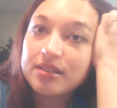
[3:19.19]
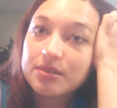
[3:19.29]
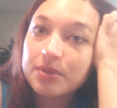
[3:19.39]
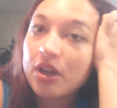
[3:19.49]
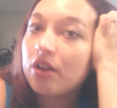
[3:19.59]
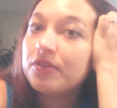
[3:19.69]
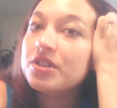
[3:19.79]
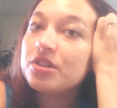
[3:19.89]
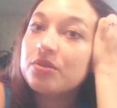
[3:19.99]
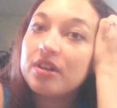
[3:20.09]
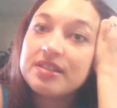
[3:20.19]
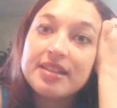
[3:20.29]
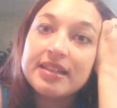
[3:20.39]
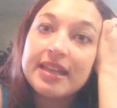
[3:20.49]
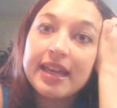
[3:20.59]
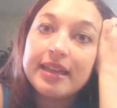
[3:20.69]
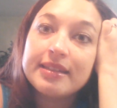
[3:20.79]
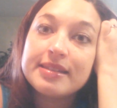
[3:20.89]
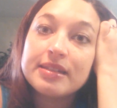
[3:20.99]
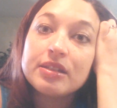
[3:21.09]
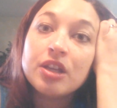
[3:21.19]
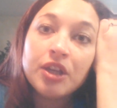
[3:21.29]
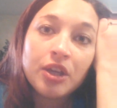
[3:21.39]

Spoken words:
as we often do on Sundays, and